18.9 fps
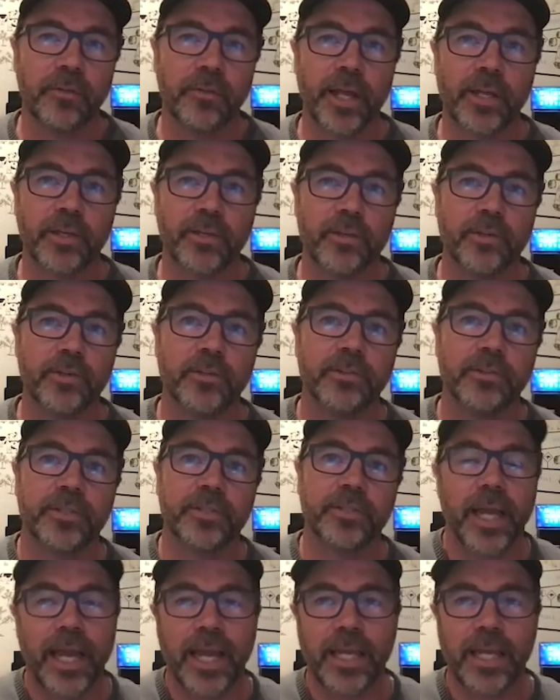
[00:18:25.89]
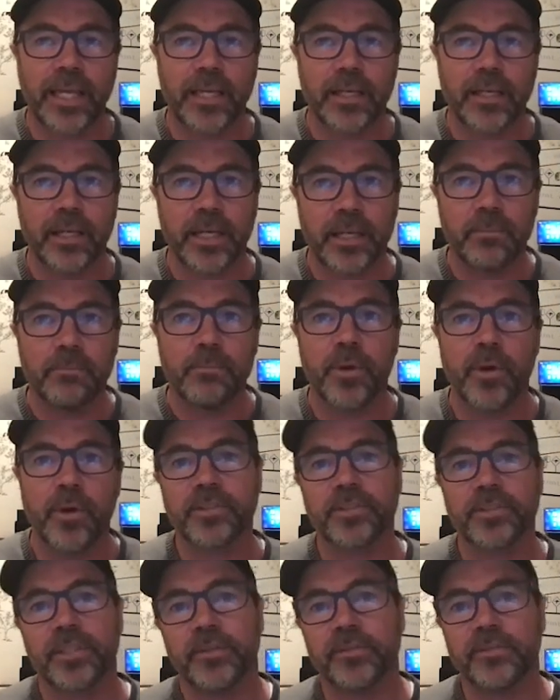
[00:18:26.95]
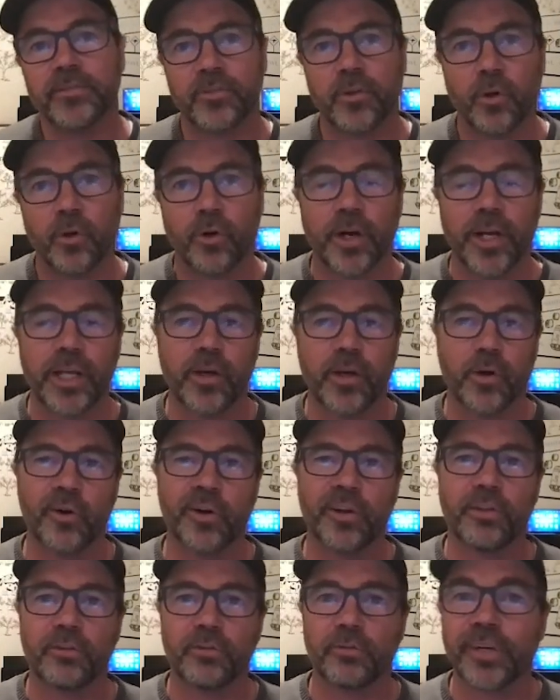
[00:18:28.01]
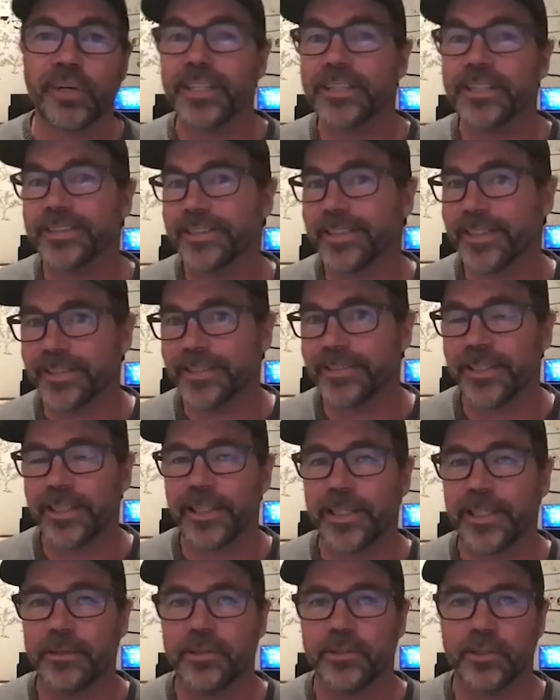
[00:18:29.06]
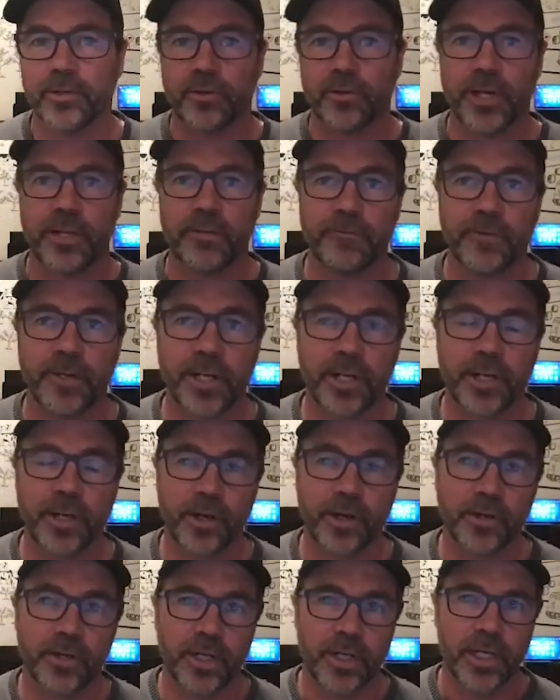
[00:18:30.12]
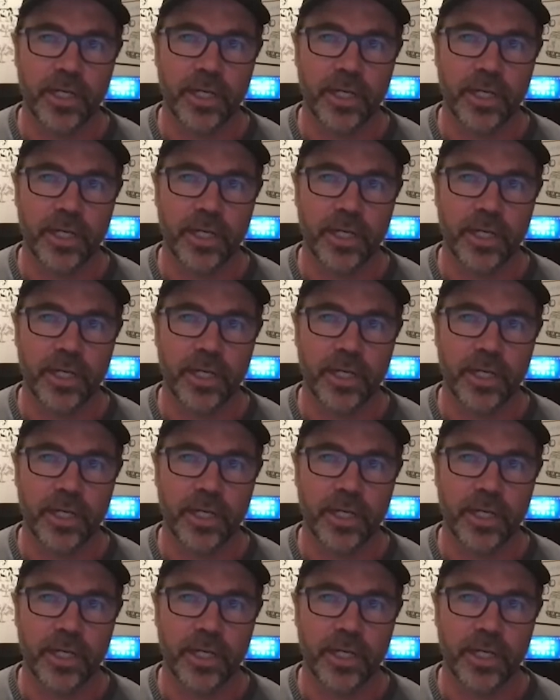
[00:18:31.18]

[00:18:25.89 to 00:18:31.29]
they used a immersive story or a 360-degree video,